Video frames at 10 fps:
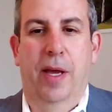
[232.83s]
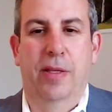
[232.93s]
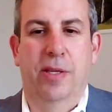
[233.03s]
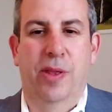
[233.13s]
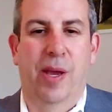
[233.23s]

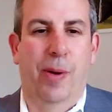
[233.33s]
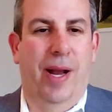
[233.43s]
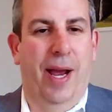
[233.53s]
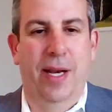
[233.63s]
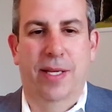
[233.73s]
And so they were
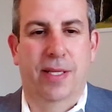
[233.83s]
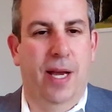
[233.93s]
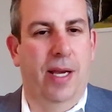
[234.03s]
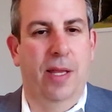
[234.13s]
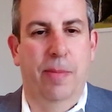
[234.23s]
kind of
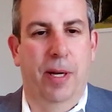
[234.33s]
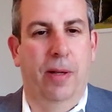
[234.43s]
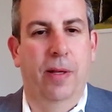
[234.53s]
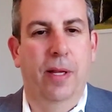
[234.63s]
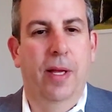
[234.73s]
stuck in the
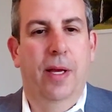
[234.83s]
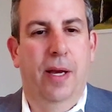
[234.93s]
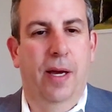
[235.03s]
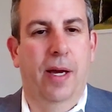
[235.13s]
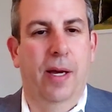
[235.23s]
middle.
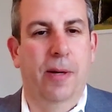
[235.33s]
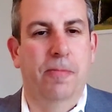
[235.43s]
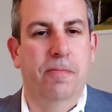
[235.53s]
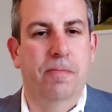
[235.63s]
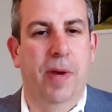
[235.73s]

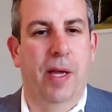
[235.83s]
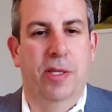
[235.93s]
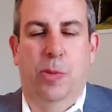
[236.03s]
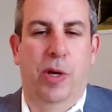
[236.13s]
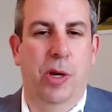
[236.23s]
And
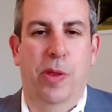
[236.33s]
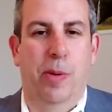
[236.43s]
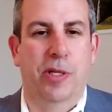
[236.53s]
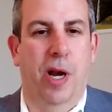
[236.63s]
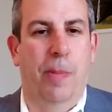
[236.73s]
so we knew there
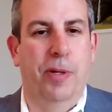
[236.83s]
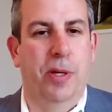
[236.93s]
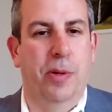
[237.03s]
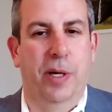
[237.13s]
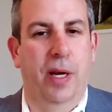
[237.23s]
was an
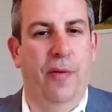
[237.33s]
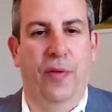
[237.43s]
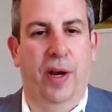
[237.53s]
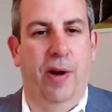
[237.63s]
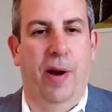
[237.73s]
opportunity to
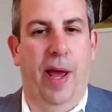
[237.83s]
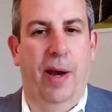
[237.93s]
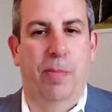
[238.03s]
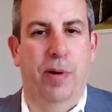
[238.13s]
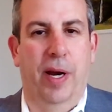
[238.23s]
figure out how
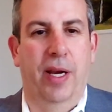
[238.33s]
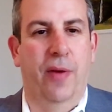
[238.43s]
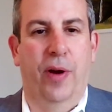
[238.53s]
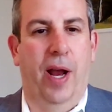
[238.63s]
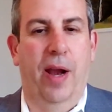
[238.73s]
to bring a
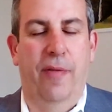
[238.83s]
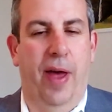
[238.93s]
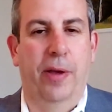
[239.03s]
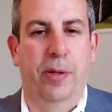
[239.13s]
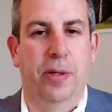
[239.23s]
different kind of
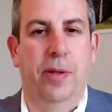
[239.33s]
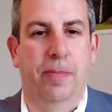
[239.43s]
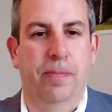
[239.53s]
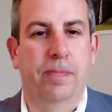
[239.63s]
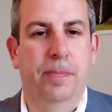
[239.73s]
value to them.